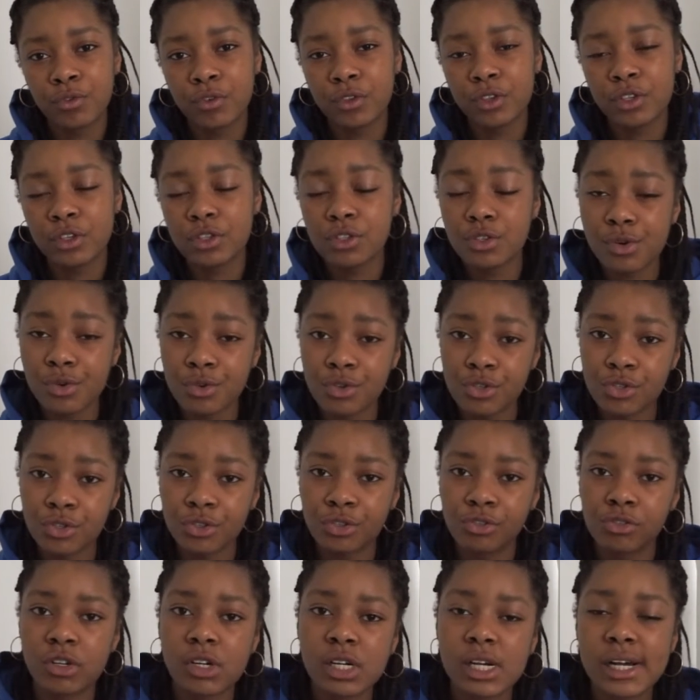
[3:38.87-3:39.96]
the soul
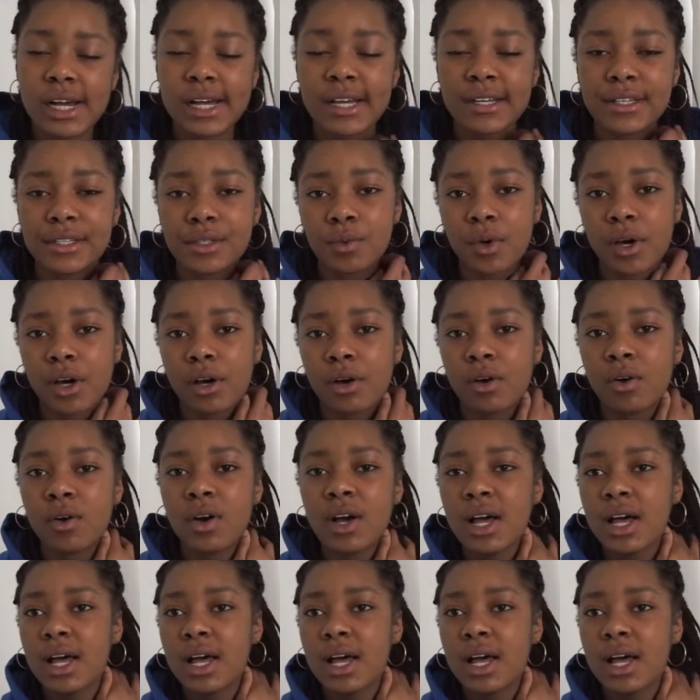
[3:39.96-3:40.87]
genre, as well